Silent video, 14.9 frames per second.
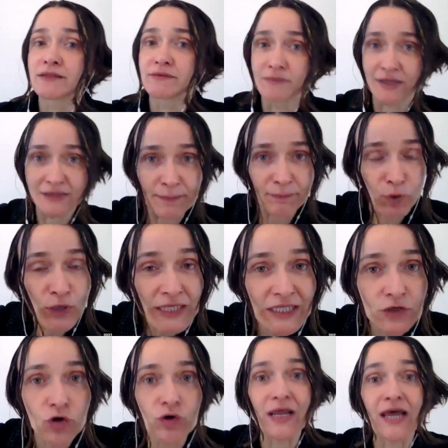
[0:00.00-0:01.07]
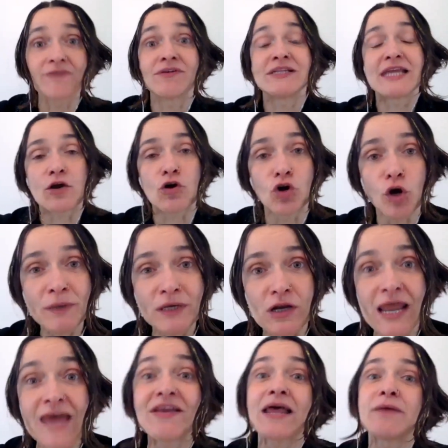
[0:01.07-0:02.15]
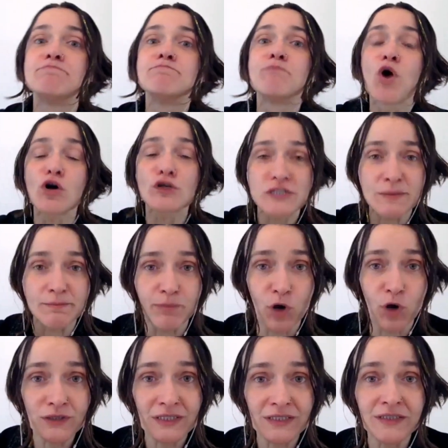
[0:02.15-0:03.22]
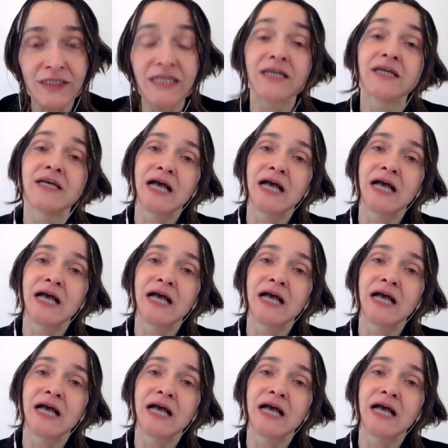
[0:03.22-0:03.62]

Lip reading: the political level, the economic level, most importantly,